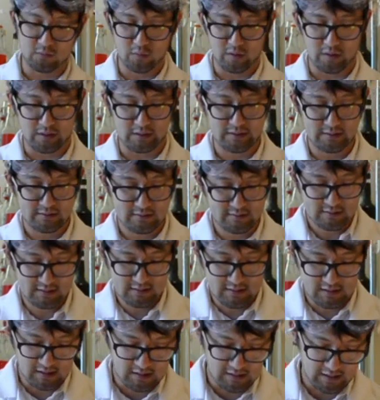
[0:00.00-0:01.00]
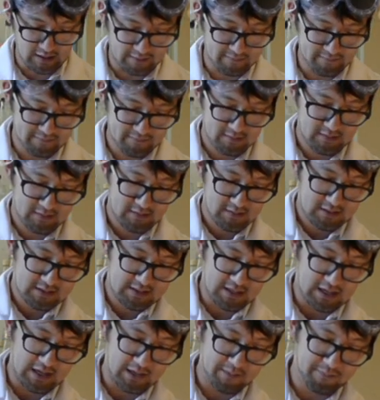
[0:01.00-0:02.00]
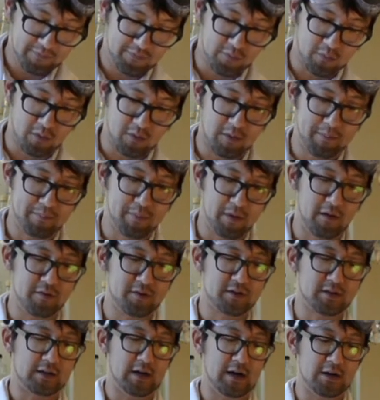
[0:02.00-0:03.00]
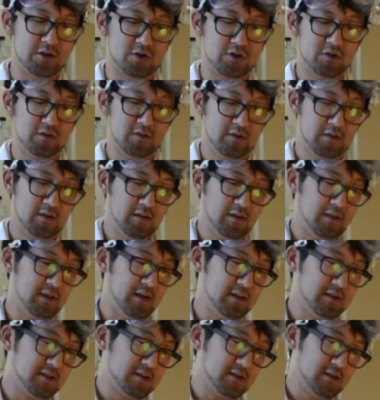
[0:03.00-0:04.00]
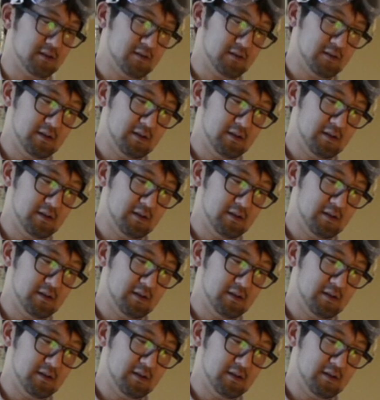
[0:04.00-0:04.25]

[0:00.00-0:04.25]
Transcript: work. Alright, time for butterscotch. This